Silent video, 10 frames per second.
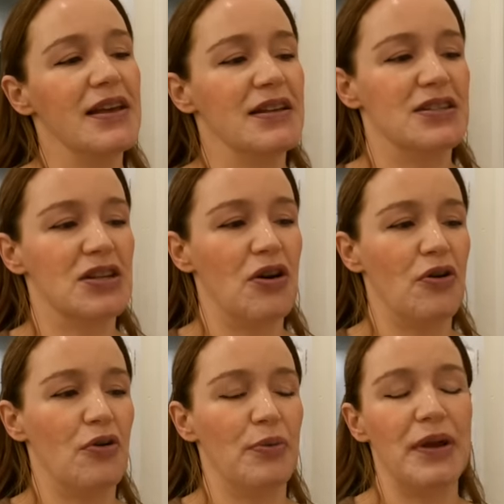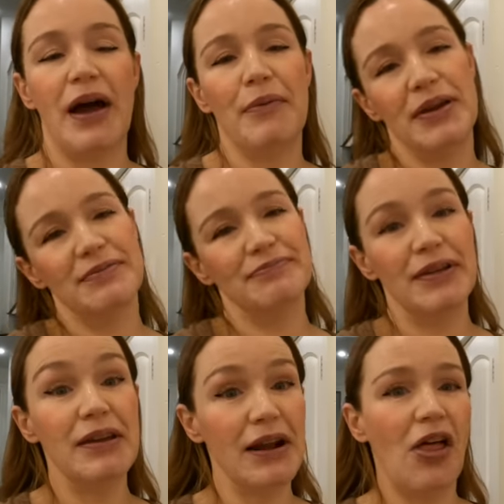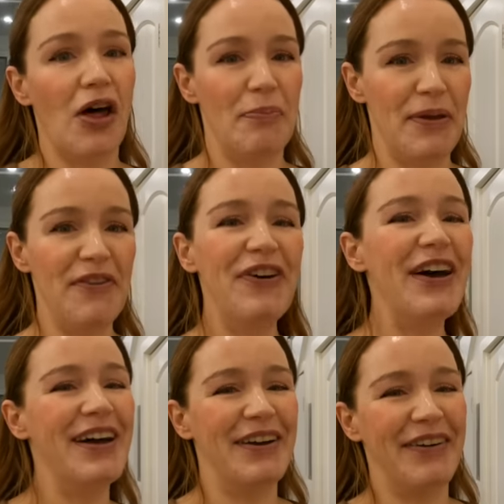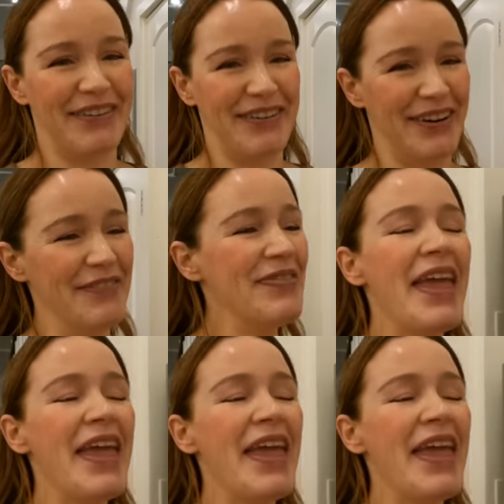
So yeah, we eat a lot of beef around here.